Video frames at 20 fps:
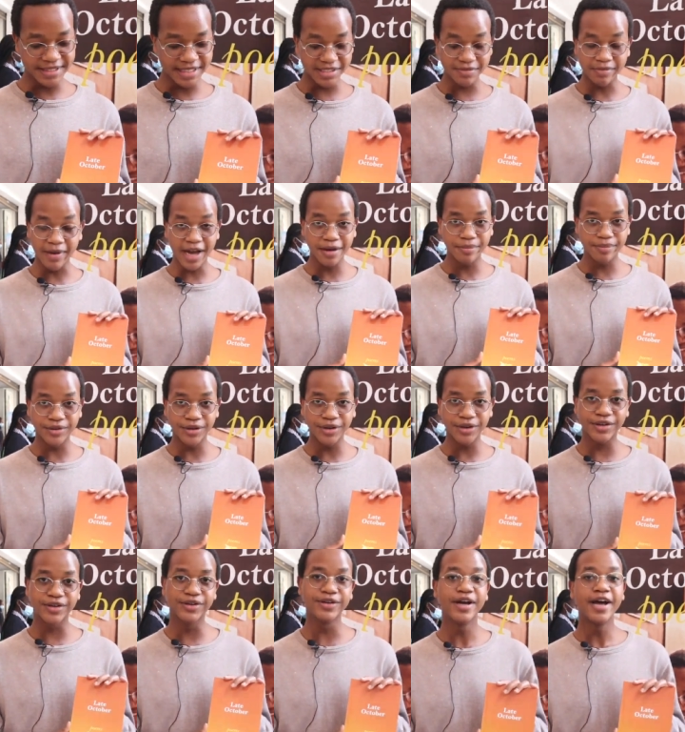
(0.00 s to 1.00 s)
this is my
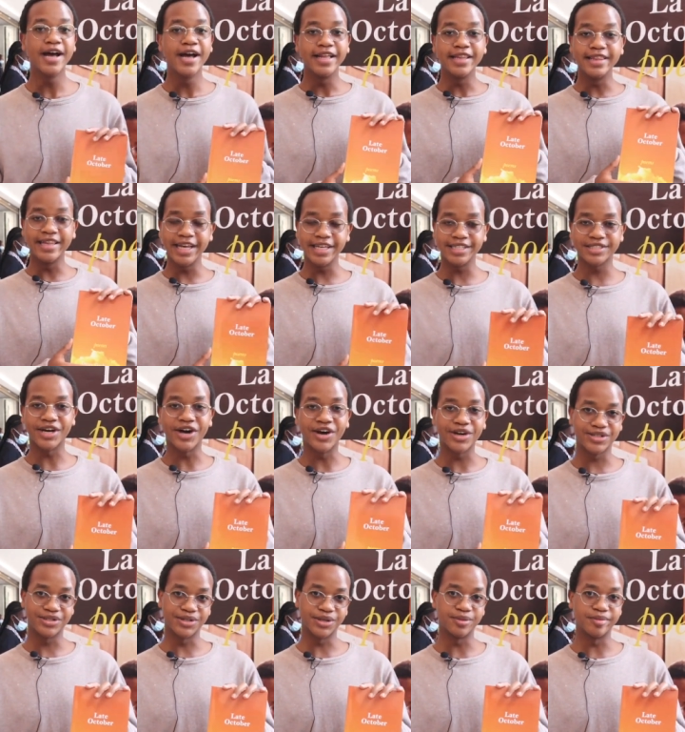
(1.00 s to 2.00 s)
book, Late
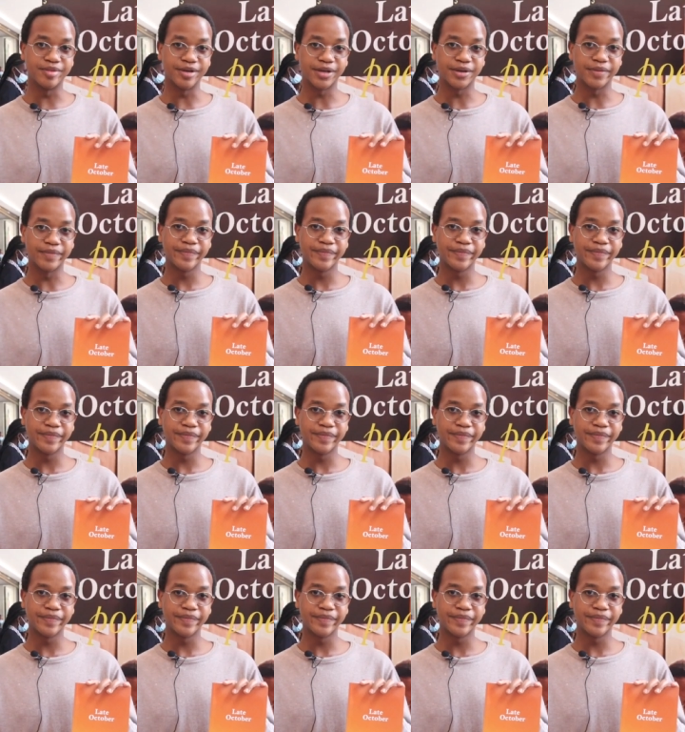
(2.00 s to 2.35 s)
October.